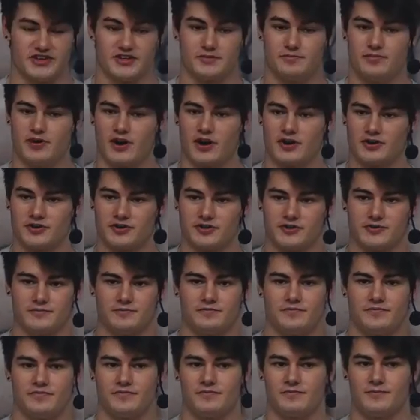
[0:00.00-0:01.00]
can get a
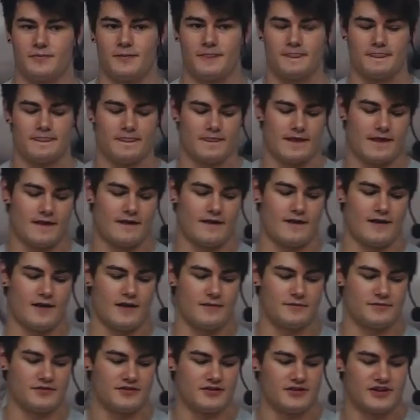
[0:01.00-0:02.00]
partner
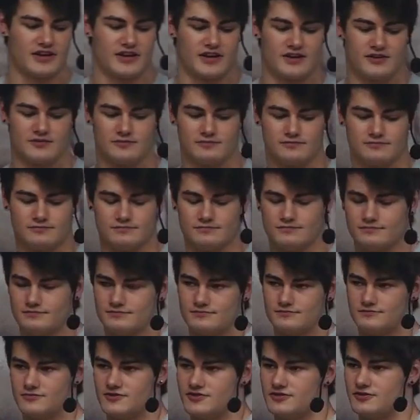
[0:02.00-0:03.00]
to kind of
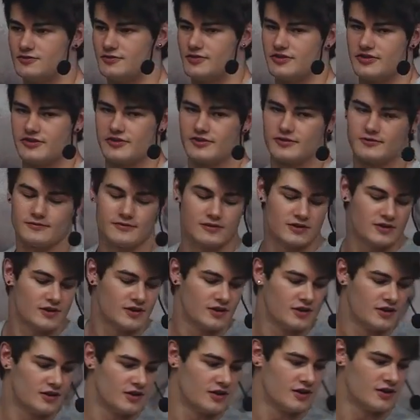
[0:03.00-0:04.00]
deal with you.
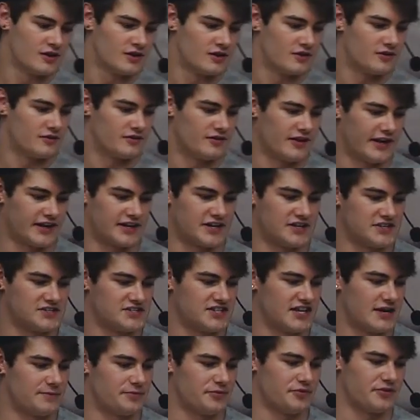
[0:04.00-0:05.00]
Like an
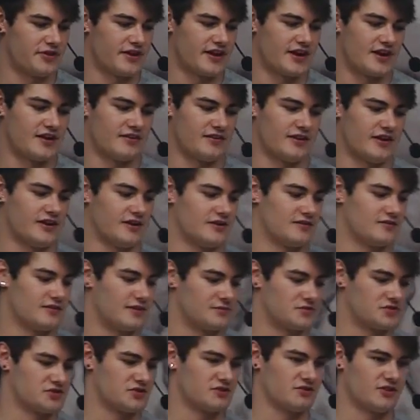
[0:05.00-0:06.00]
example of that,
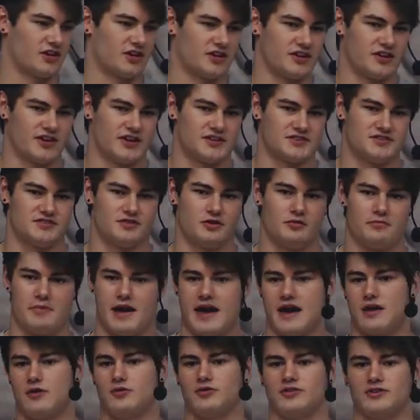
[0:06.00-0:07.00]
I'm sure a lot of you guys know
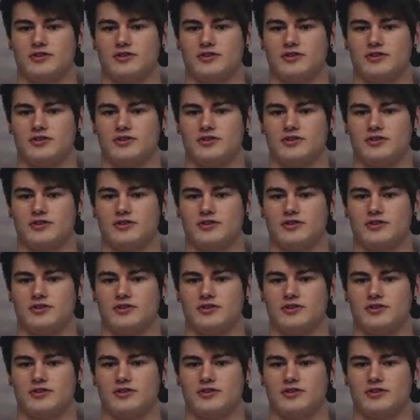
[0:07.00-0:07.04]
Matt